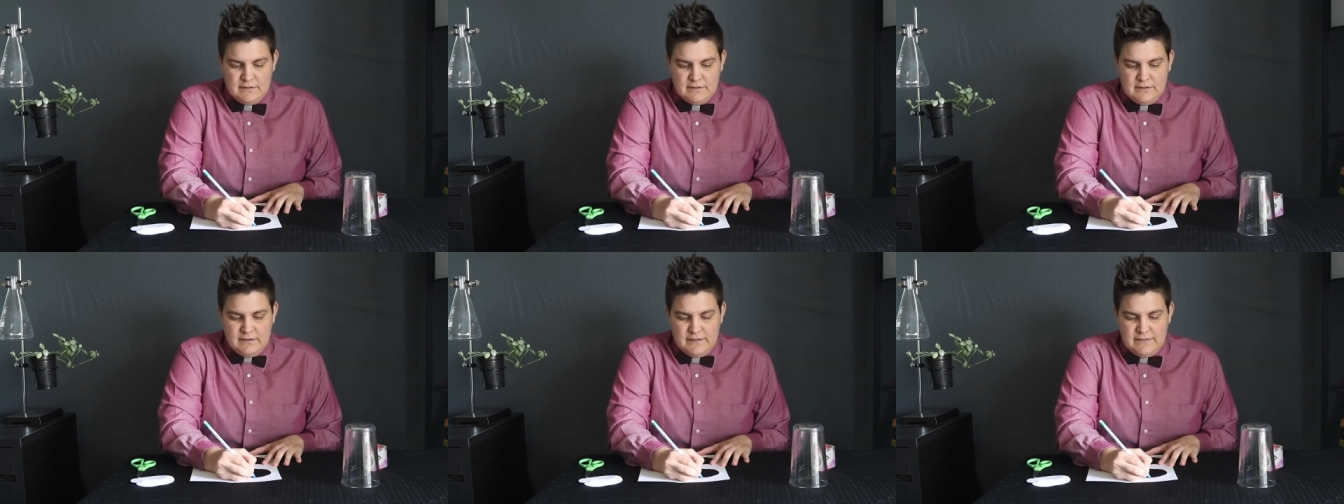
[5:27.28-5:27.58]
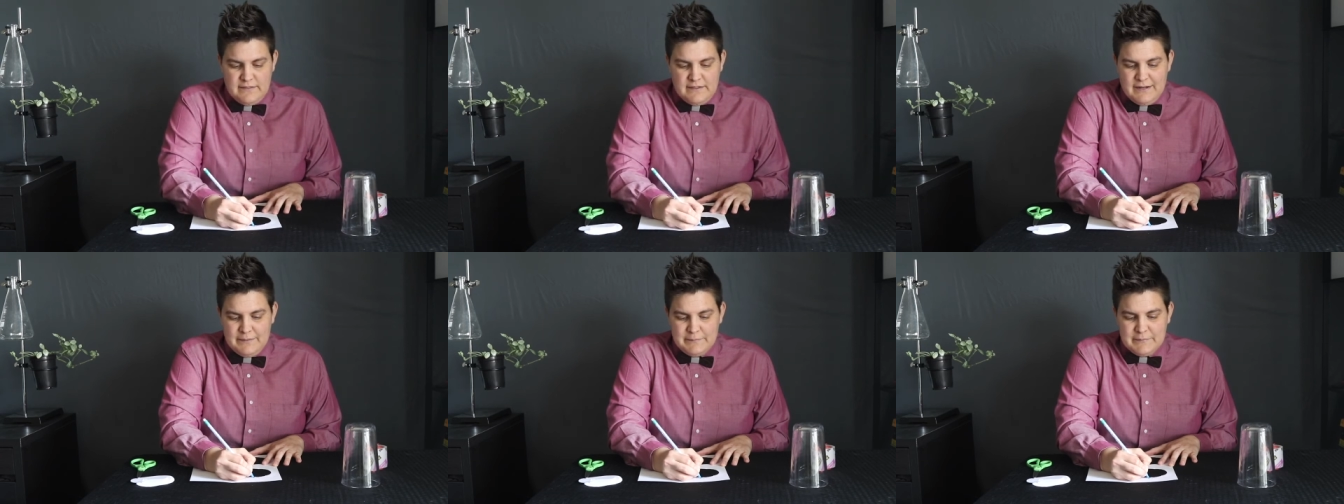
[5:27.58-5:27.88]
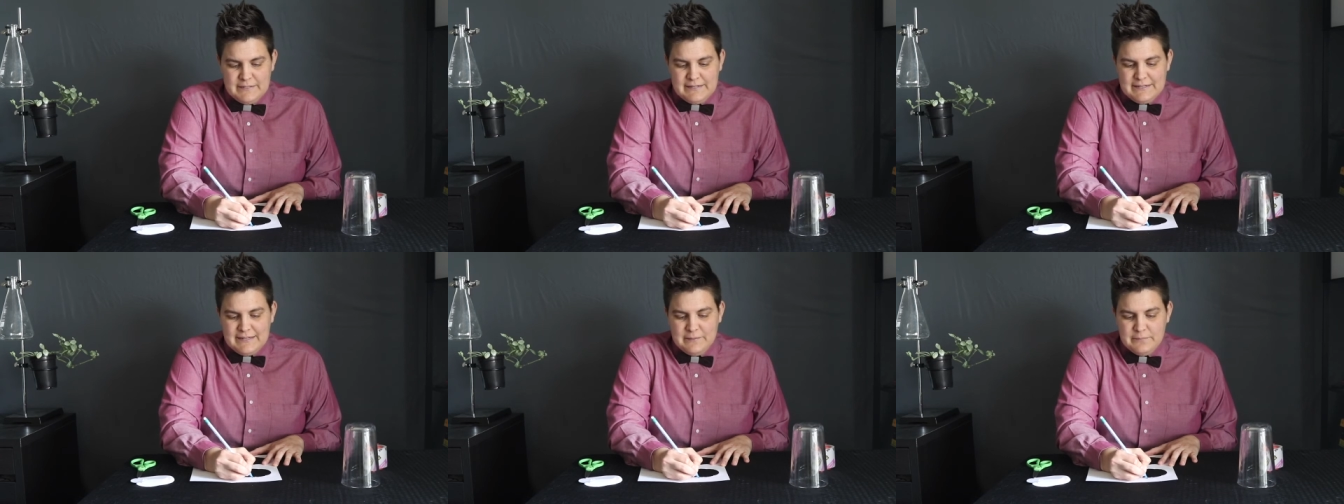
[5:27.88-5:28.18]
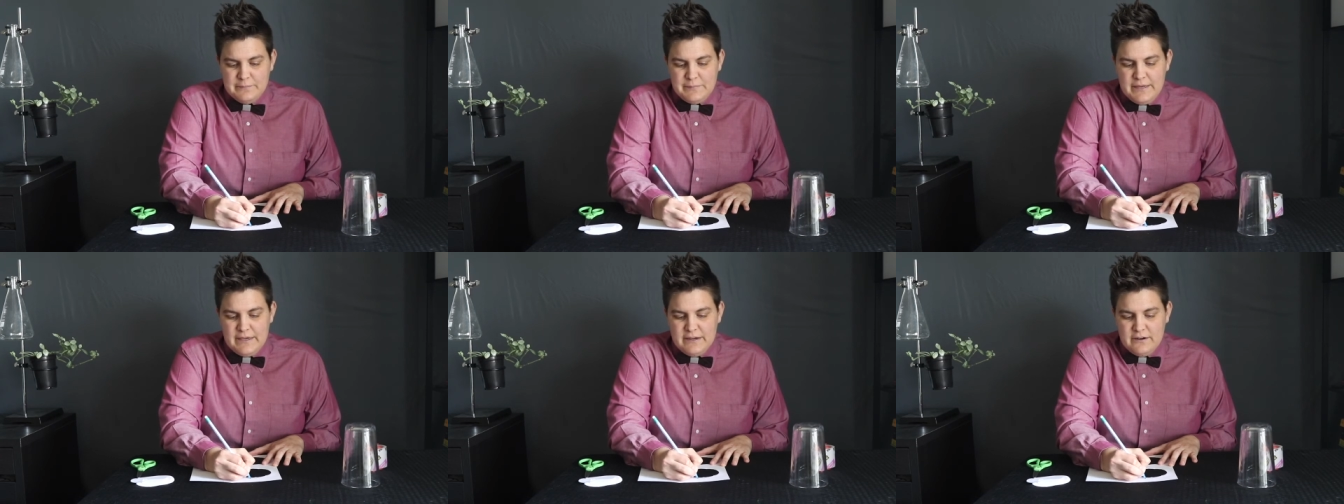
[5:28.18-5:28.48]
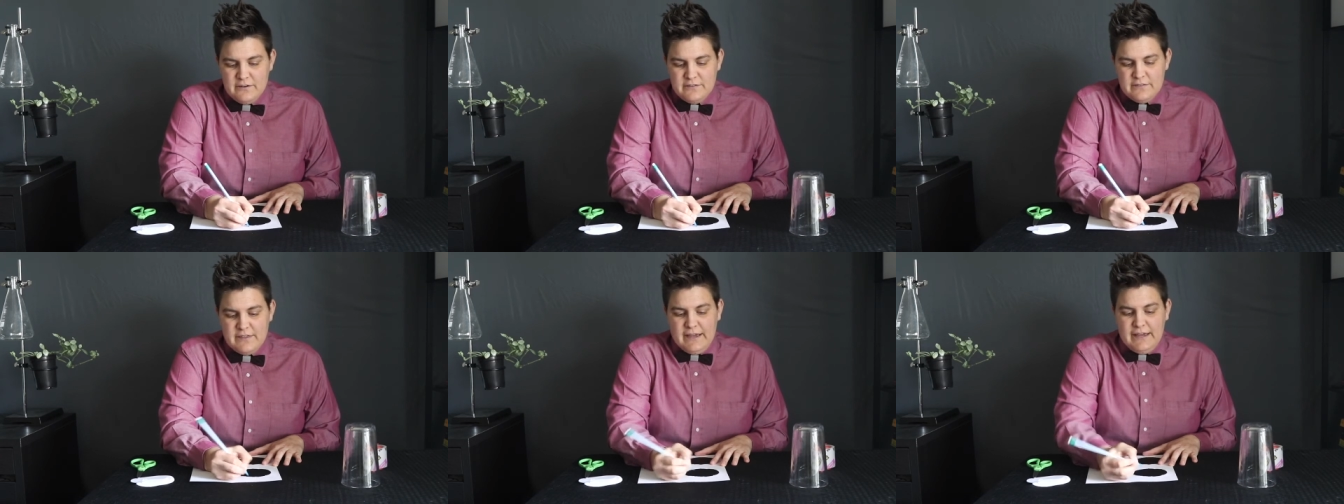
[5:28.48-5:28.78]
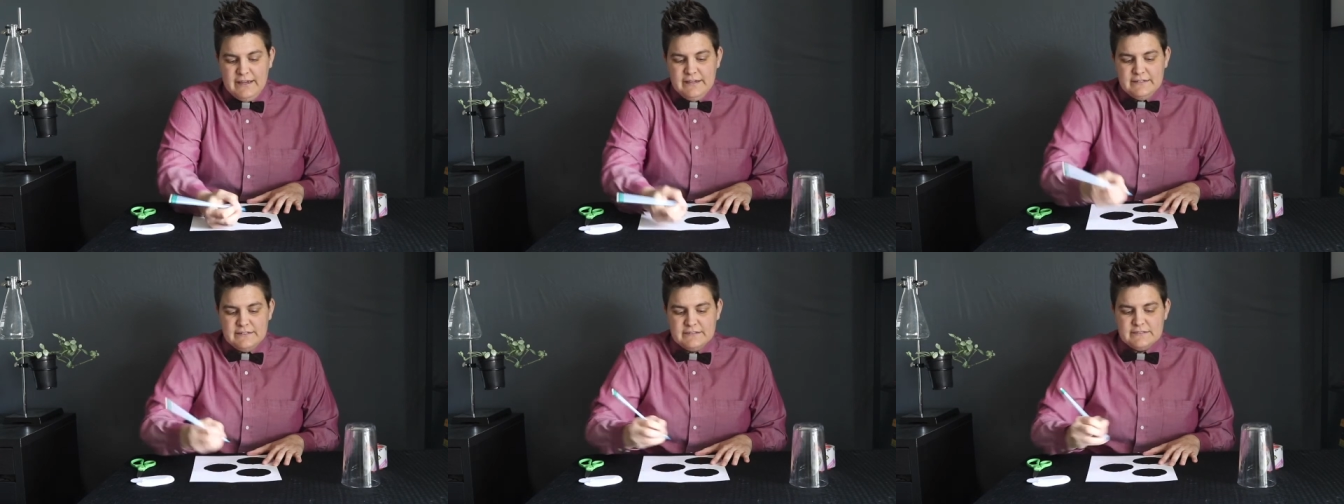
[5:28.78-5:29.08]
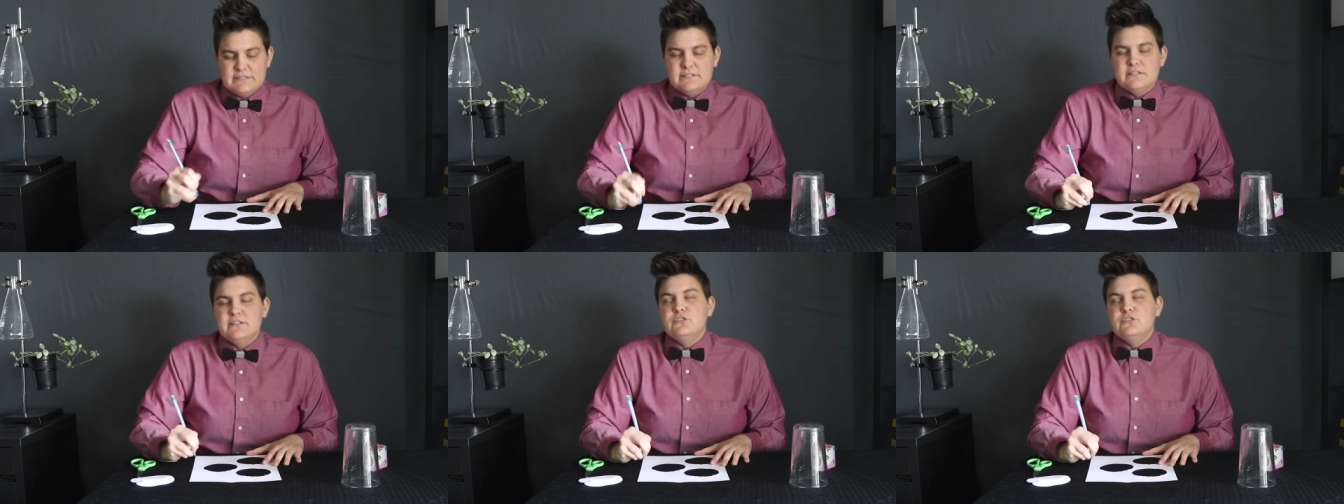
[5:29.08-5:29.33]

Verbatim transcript: And then I'm gonna compare that